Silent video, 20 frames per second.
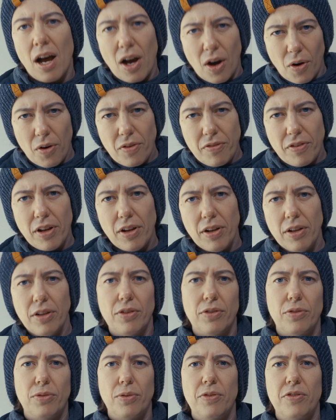
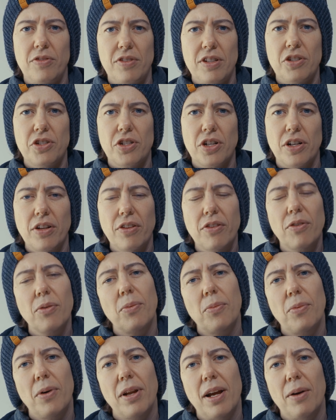Over those t-shirts,
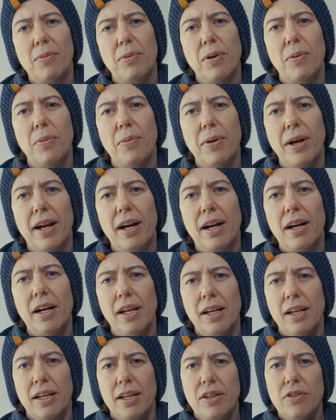what I will wear
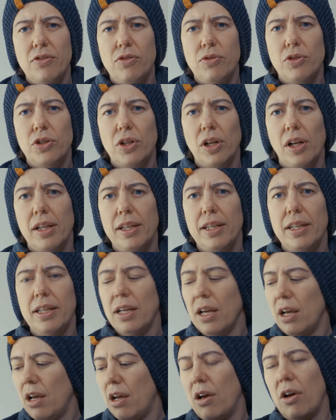is
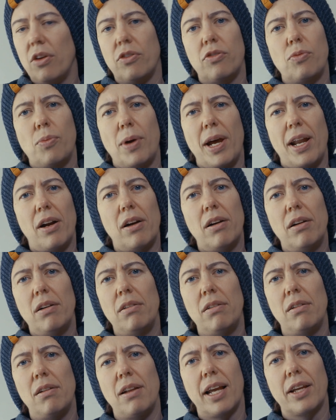usually a
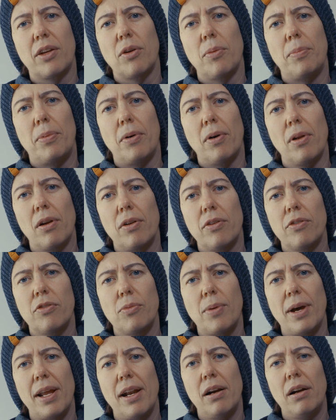sweater, like a polar
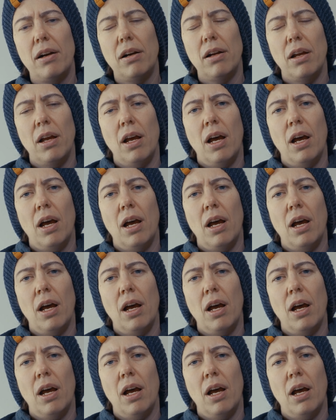sweater,